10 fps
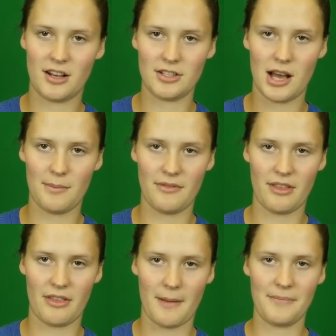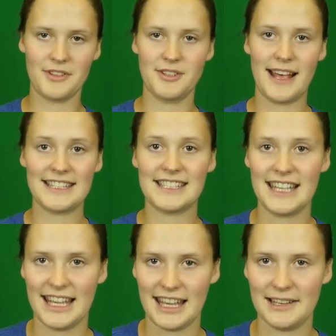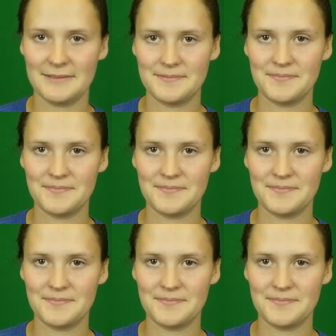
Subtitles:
on top of the thumb. So that's E.